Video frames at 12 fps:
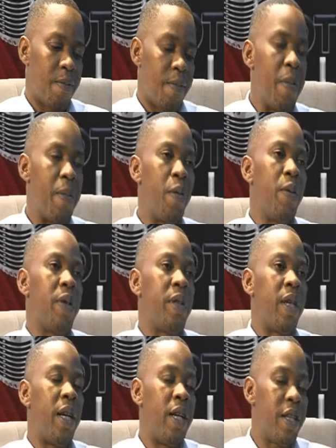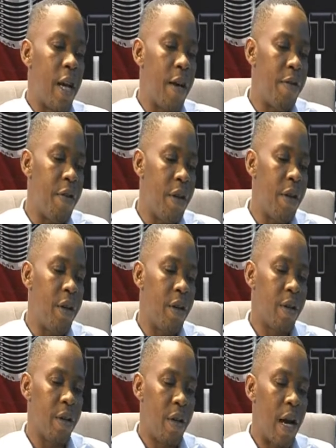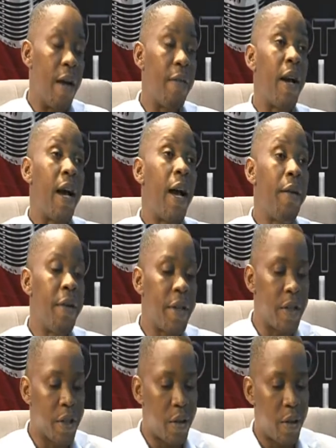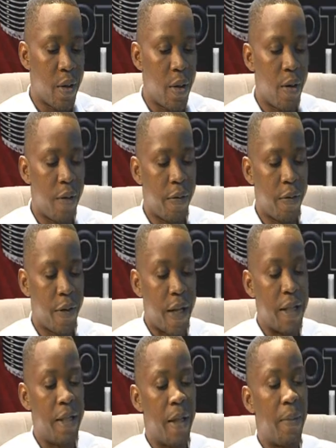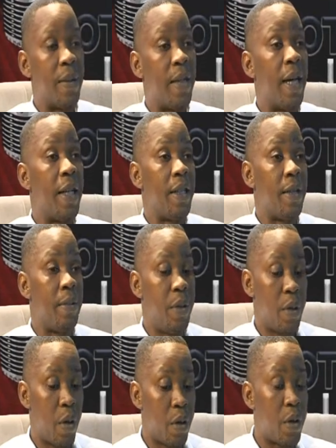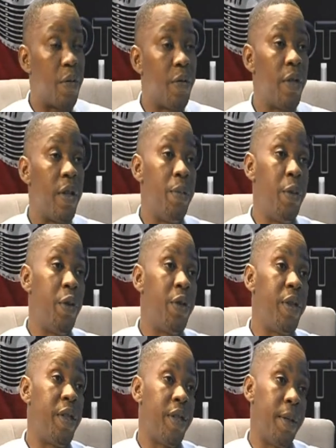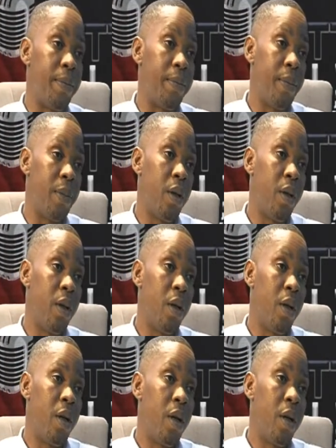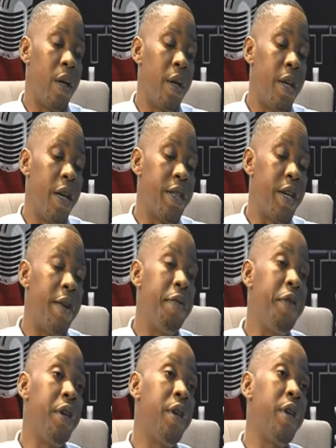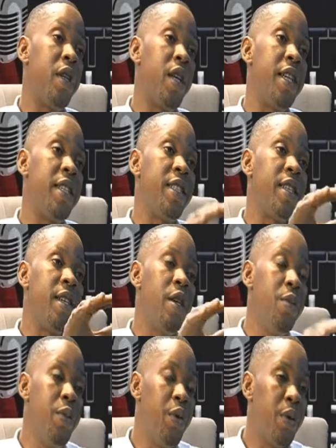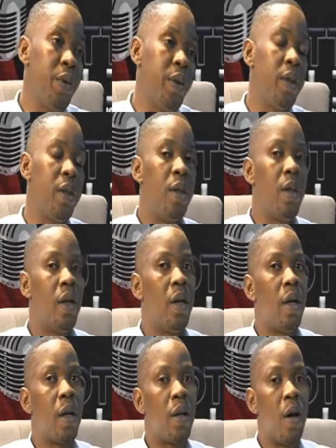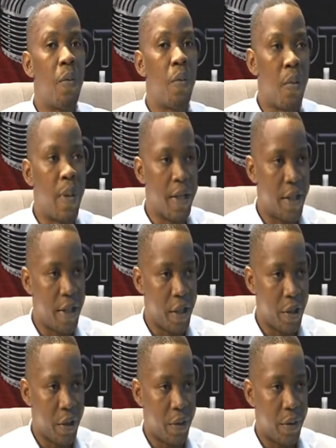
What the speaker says: people with HIV have high risk of getting hepatitis because of the immune system. In HIV, there is immune compromisation